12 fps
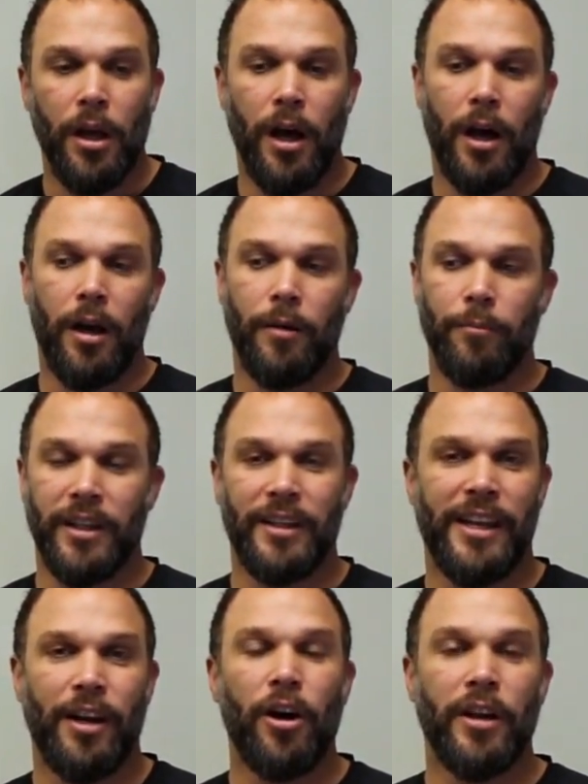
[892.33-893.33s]
Um, but
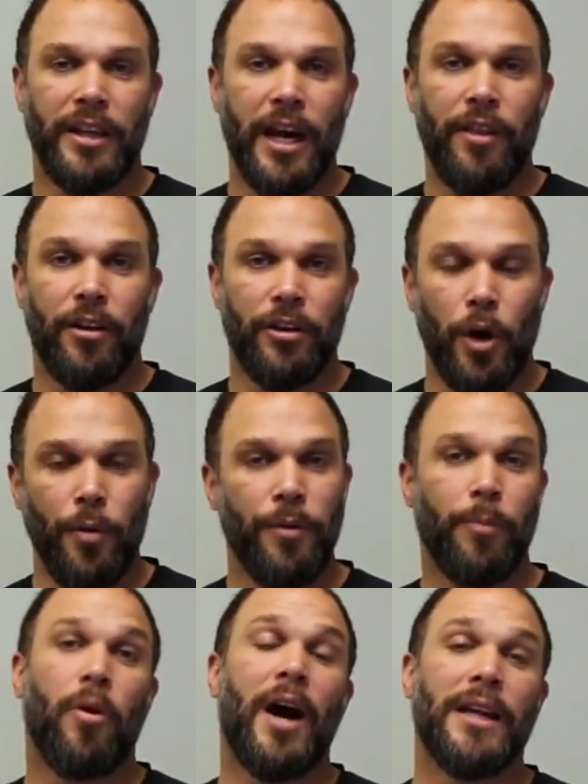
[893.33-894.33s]
get it all together, go through
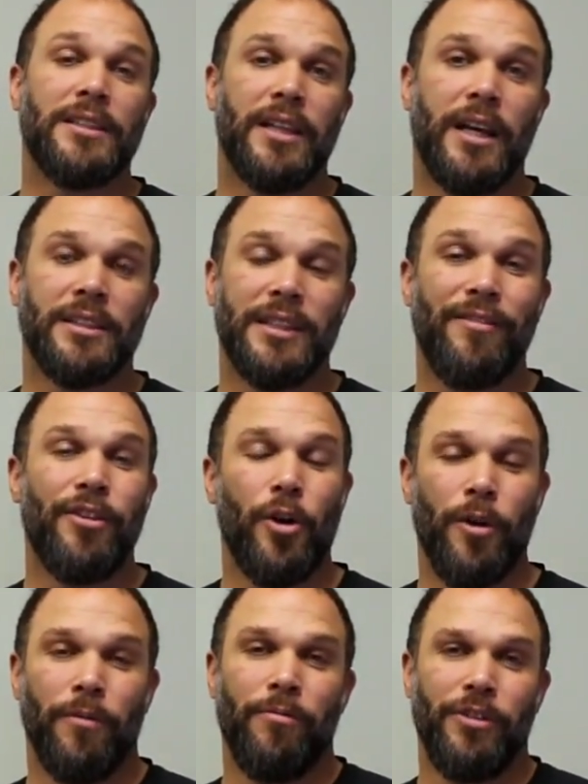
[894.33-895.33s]
the process, even
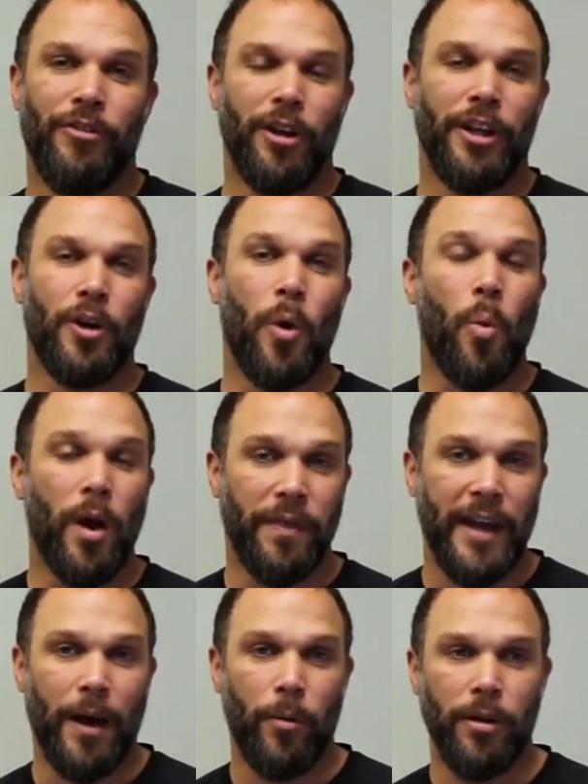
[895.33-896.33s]
though you really don't want
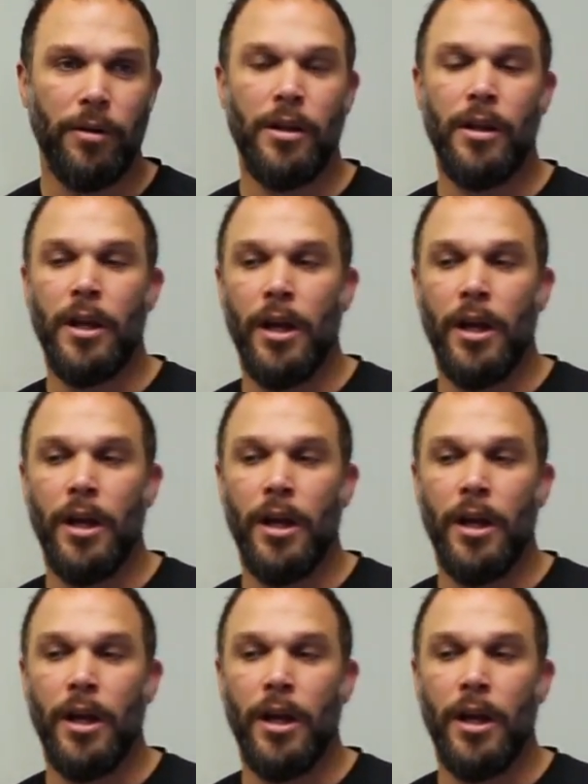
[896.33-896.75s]
that one,